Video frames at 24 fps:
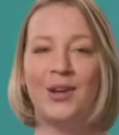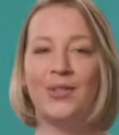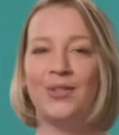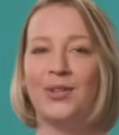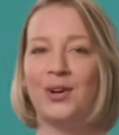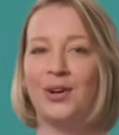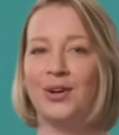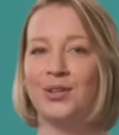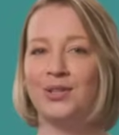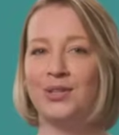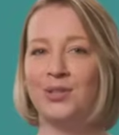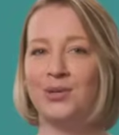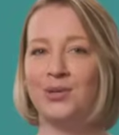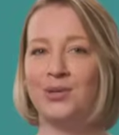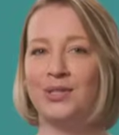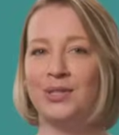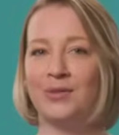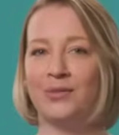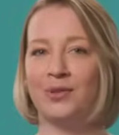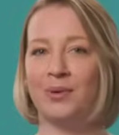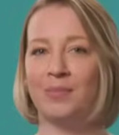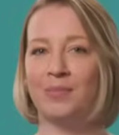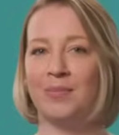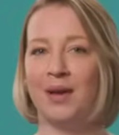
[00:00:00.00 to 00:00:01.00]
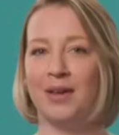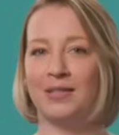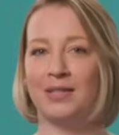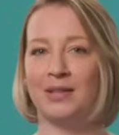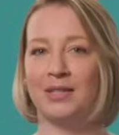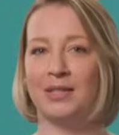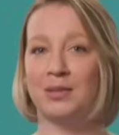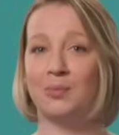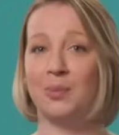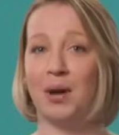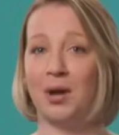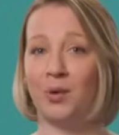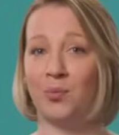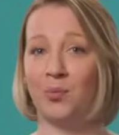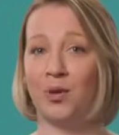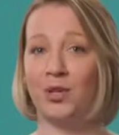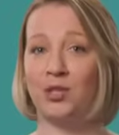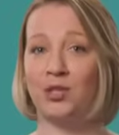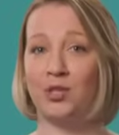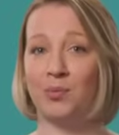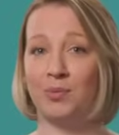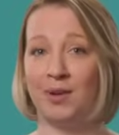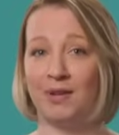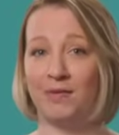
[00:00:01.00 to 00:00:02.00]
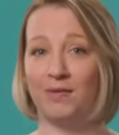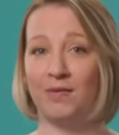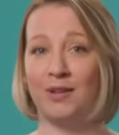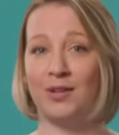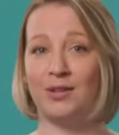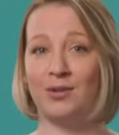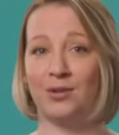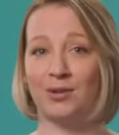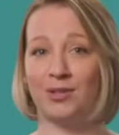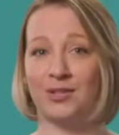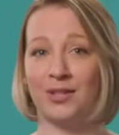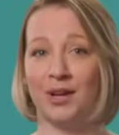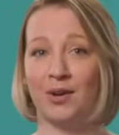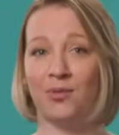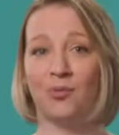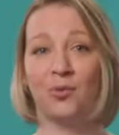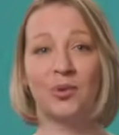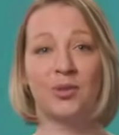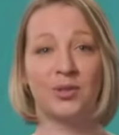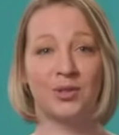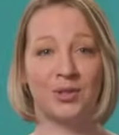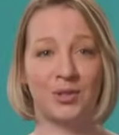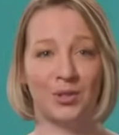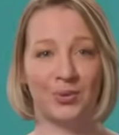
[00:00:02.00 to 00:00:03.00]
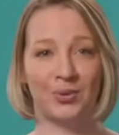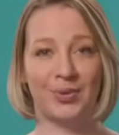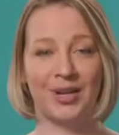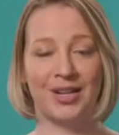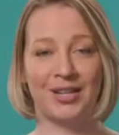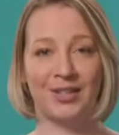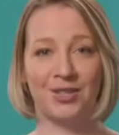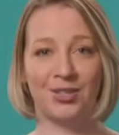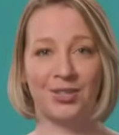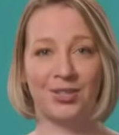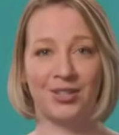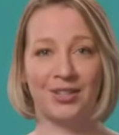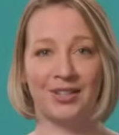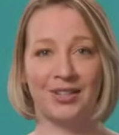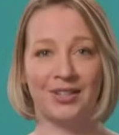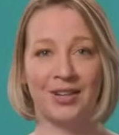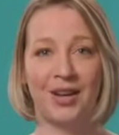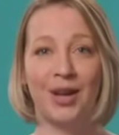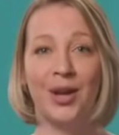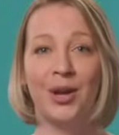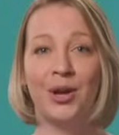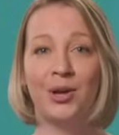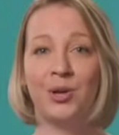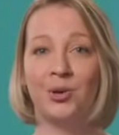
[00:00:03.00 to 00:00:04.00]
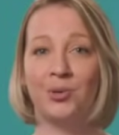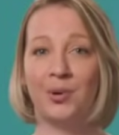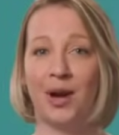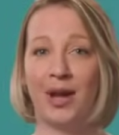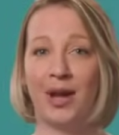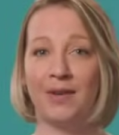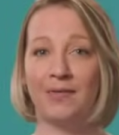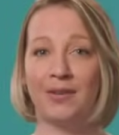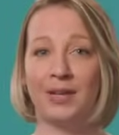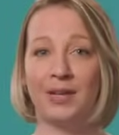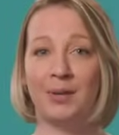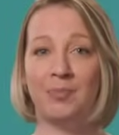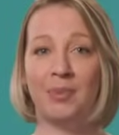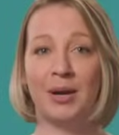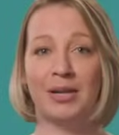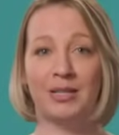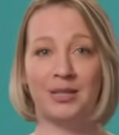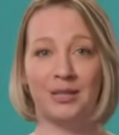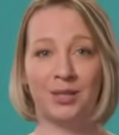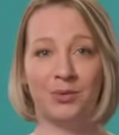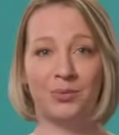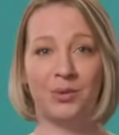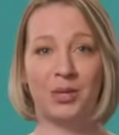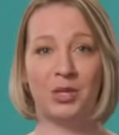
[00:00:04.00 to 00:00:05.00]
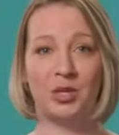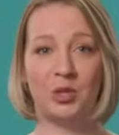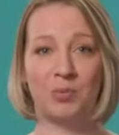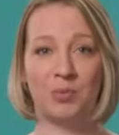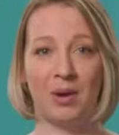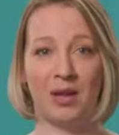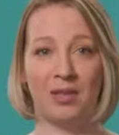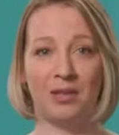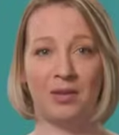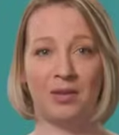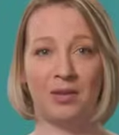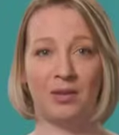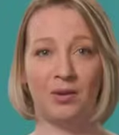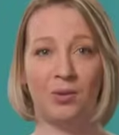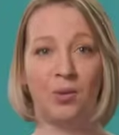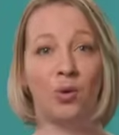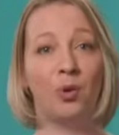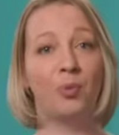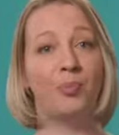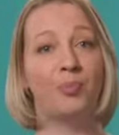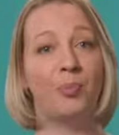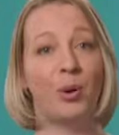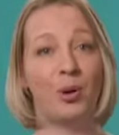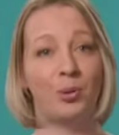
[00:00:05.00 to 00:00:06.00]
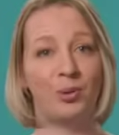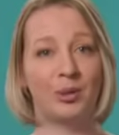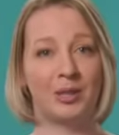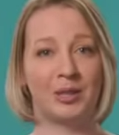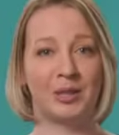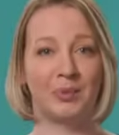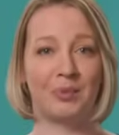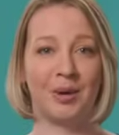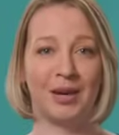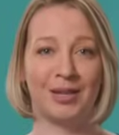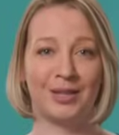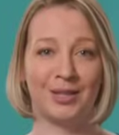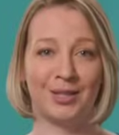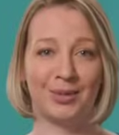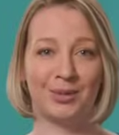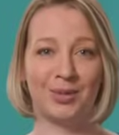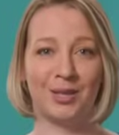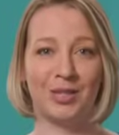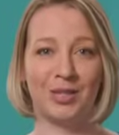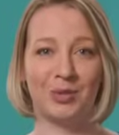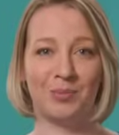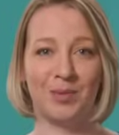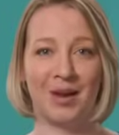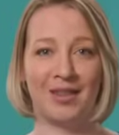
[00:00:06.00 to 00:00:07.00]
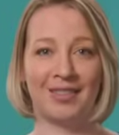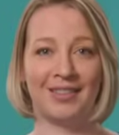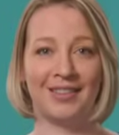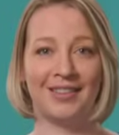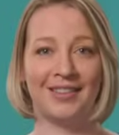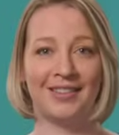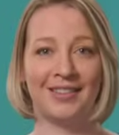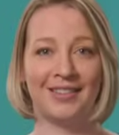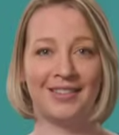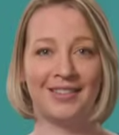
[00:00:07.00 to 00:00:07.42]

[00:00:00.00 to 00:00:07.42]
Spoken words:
There are two different methods by which you may feed yourself with a syringe: gravity by syringe method or bolus by syringe method.